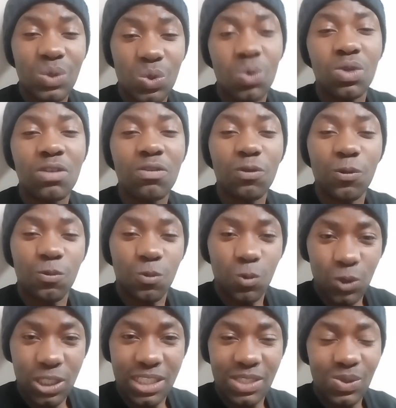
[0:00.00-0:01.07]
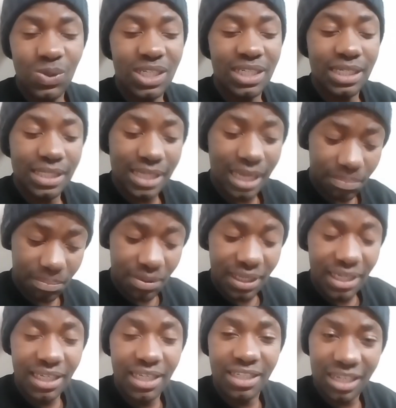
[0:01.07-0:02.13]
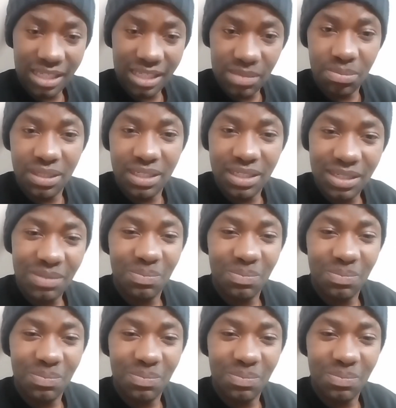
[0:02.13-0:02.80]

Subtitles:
was looking for food, so he digs up in the dustbin.